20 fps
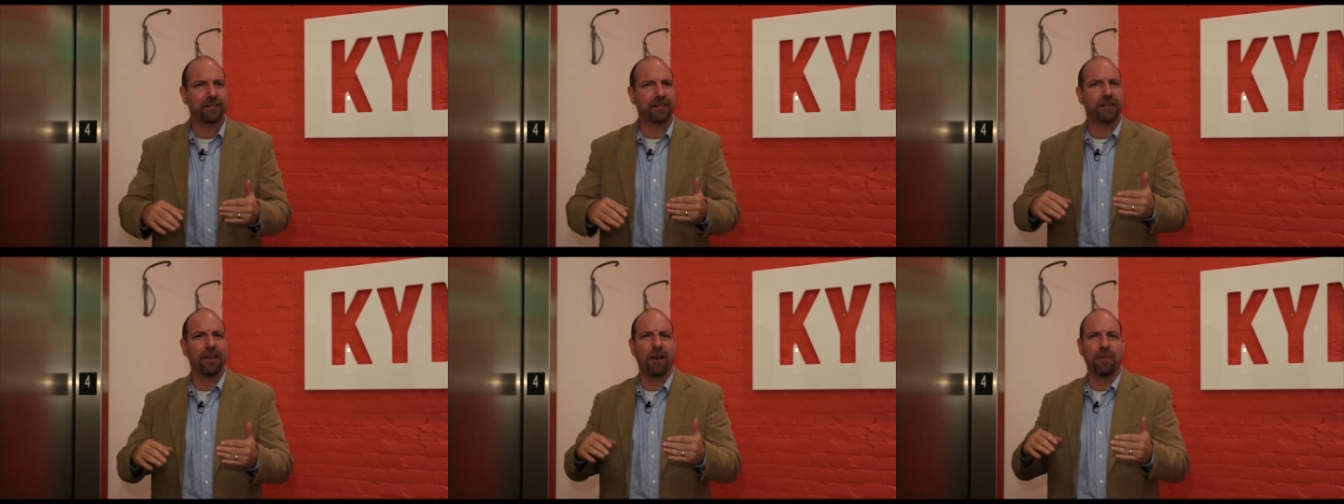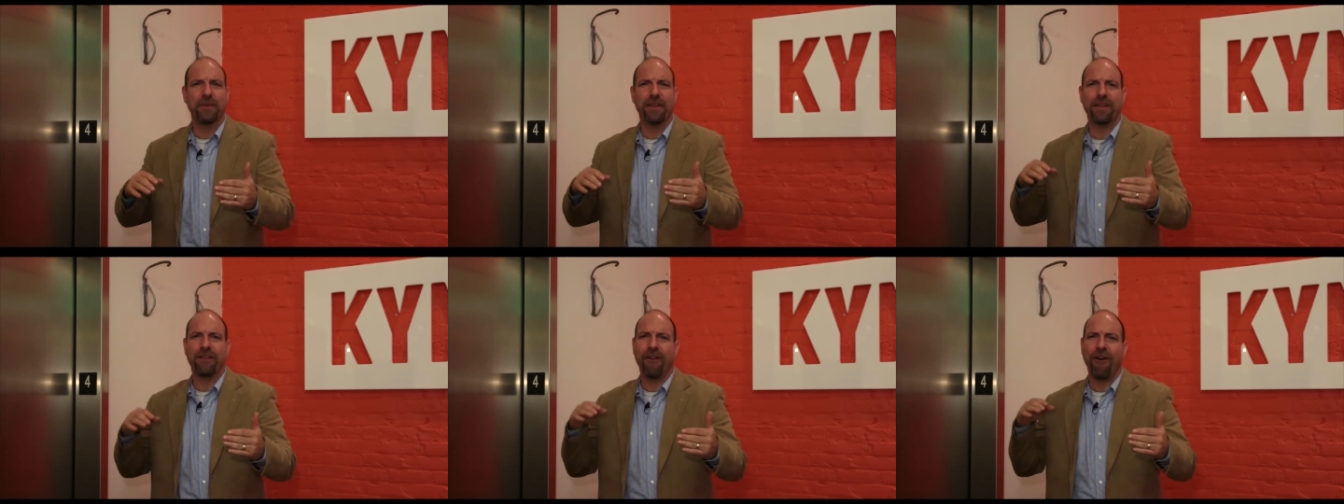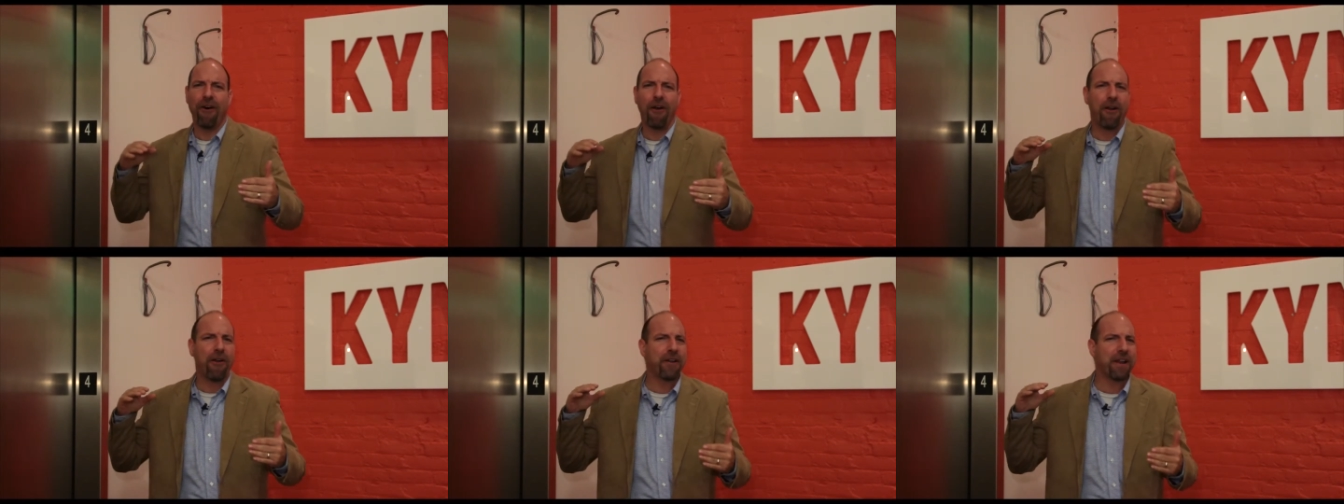to come in
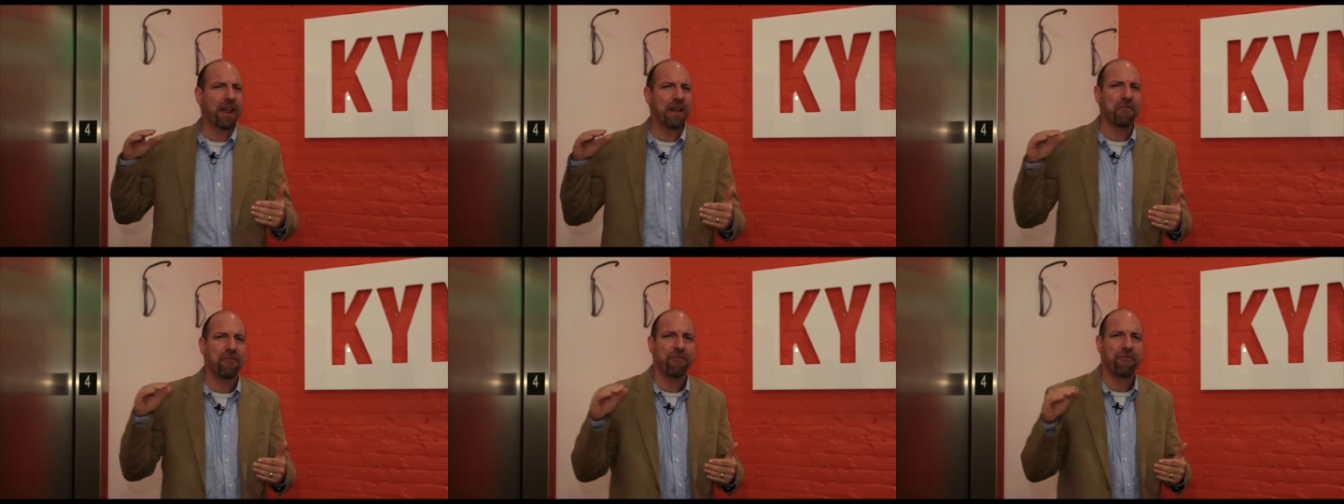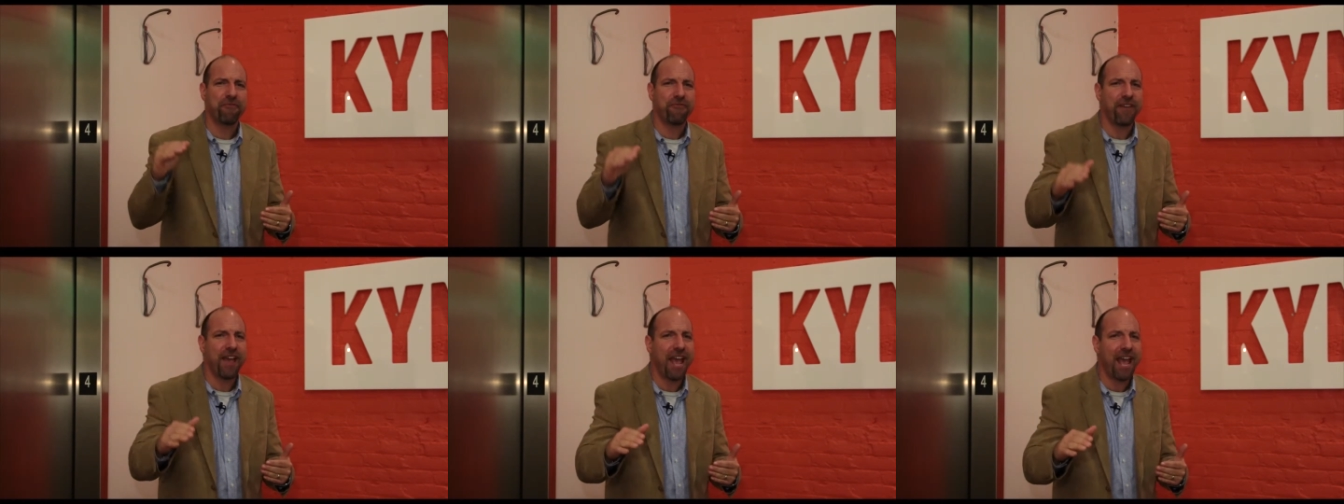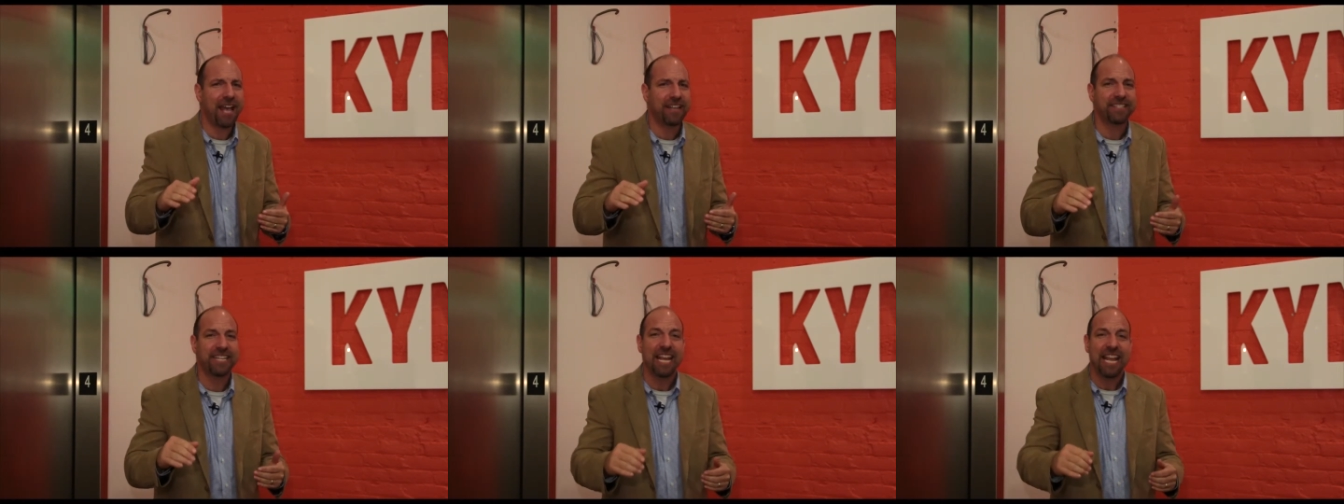hard and
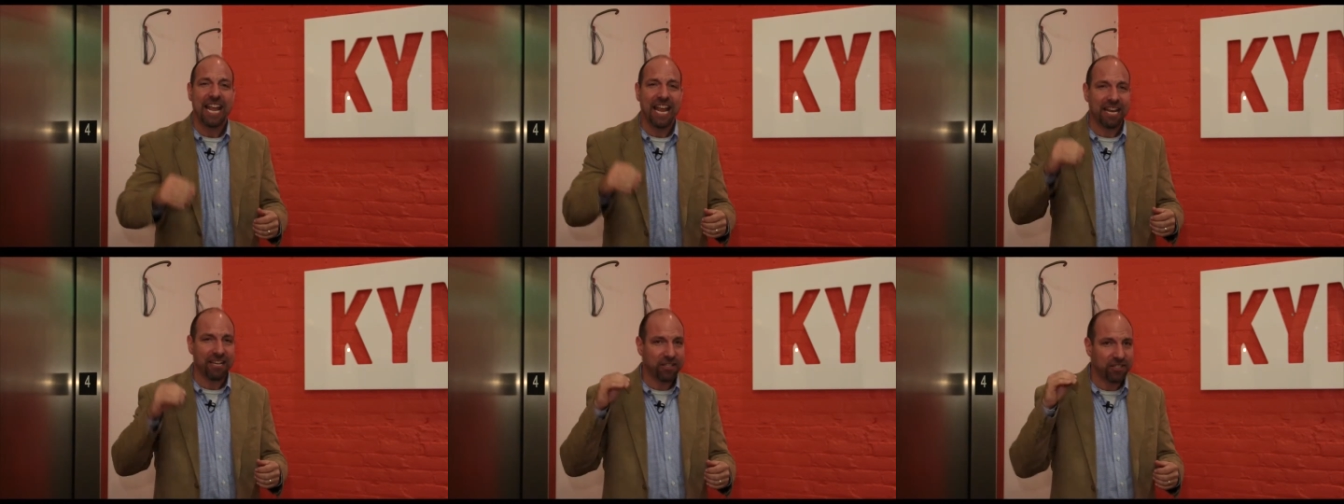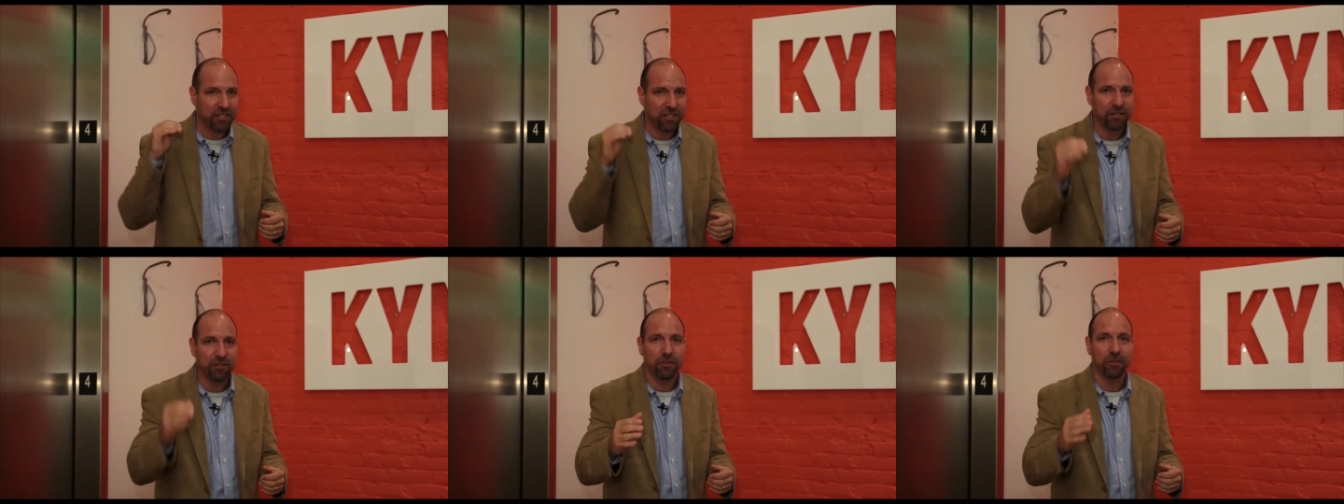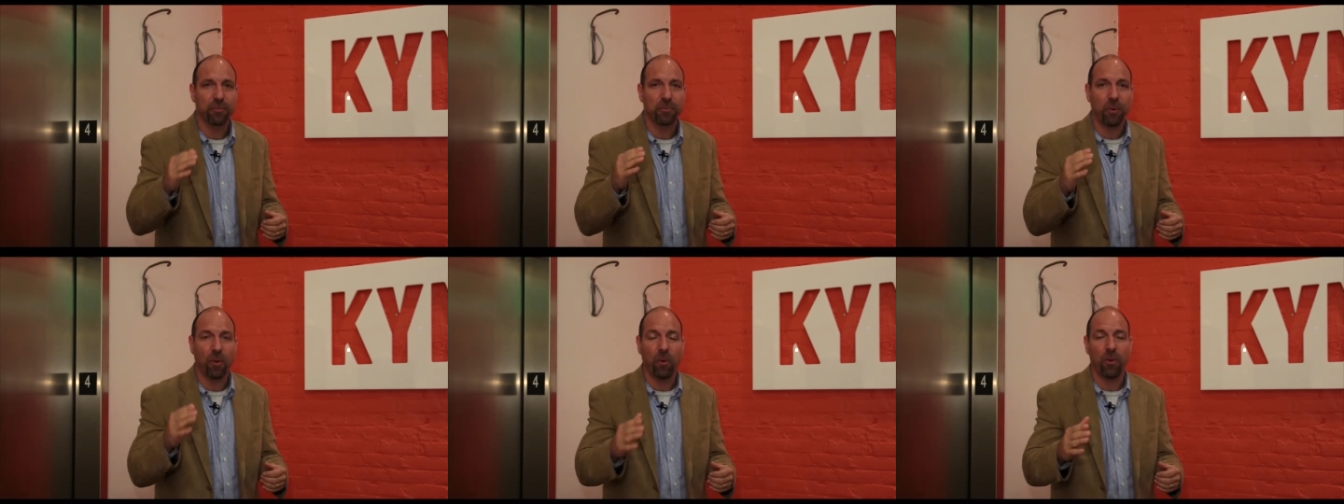fast and
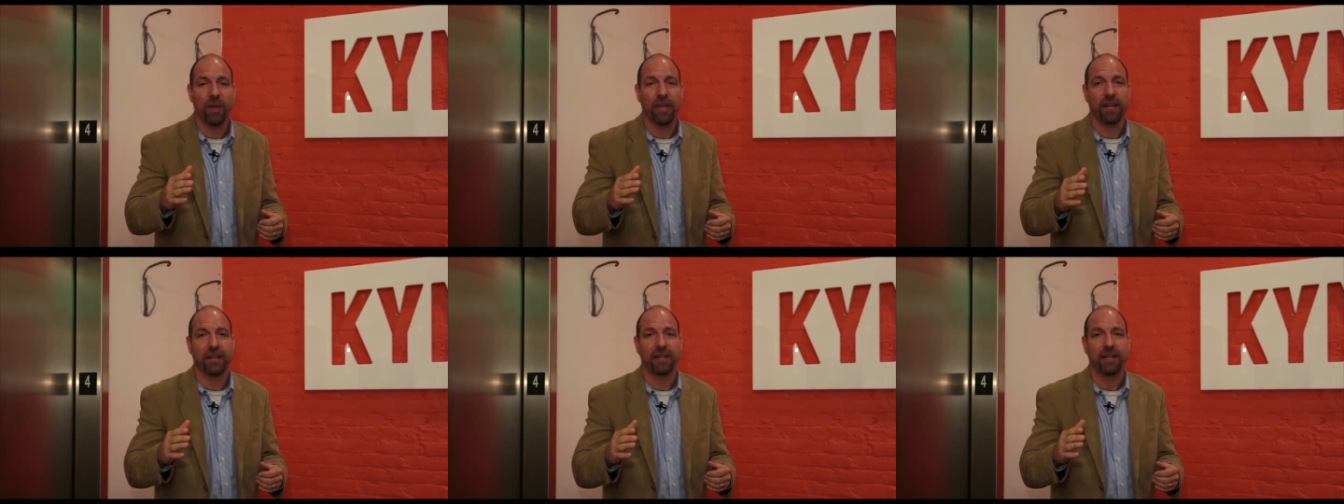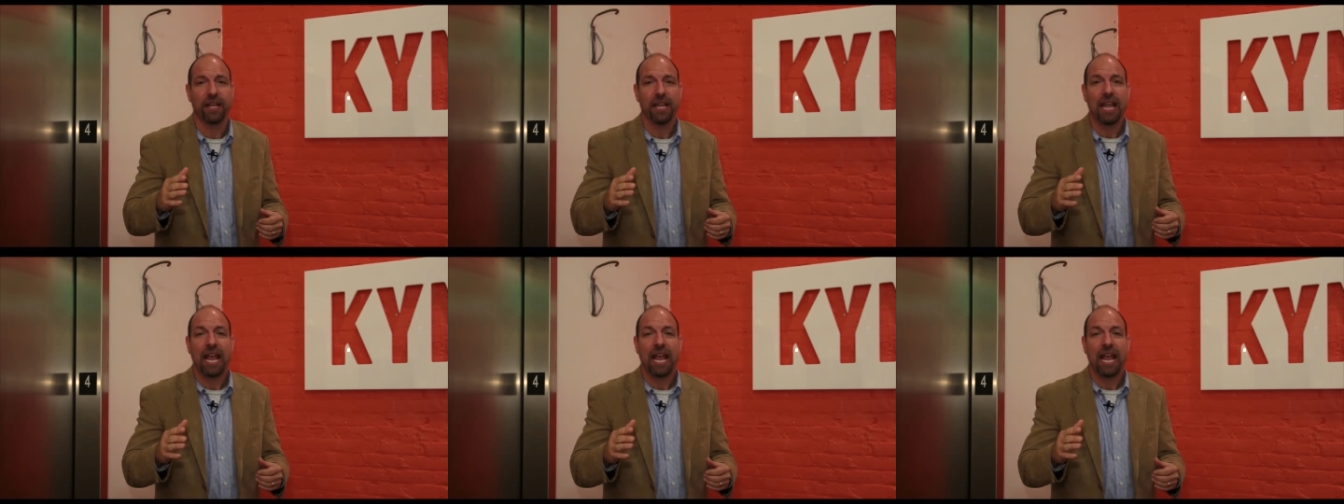to the point.